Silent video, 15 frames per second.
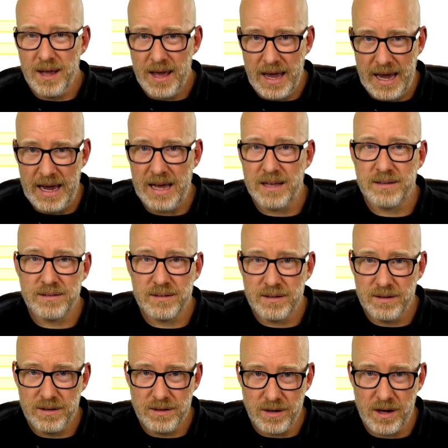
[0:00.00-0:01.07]
has
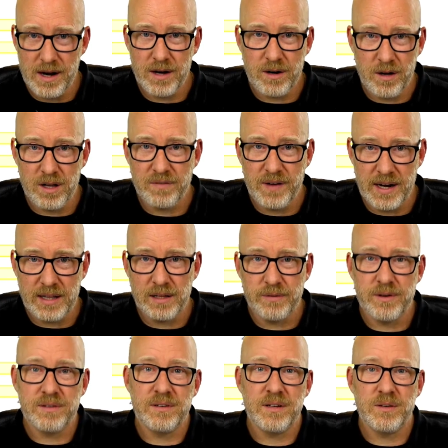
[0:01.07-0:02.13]
non-alcoholic fatty liver
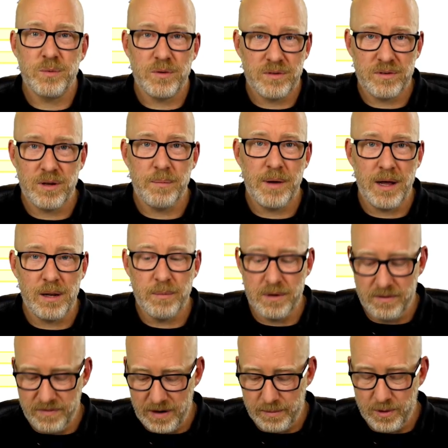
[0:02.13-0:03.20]
disease with some element
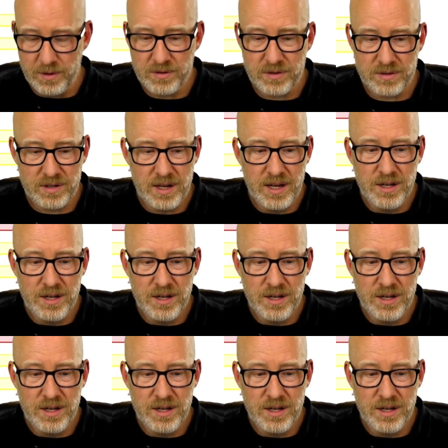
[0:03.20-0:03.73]
of fibrosis.